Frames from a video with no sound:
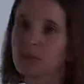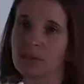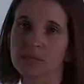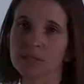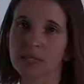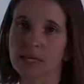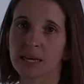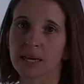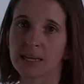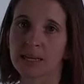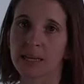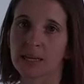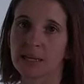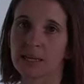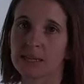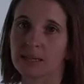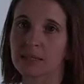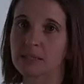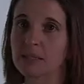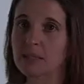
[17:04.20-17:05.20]
looks like
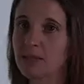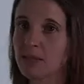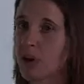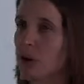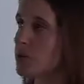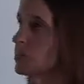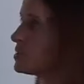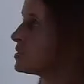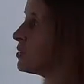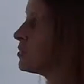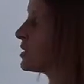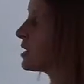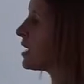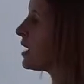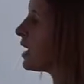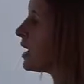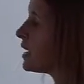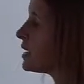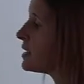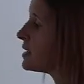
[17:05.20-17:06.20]
it is 0. So
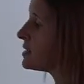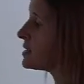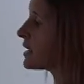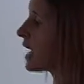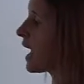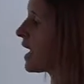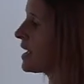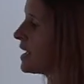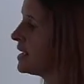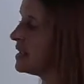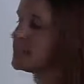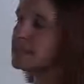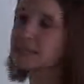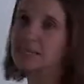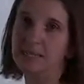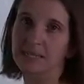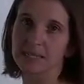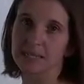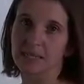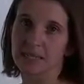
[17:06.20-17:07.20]
because I
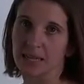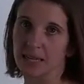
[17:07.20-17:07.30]
ended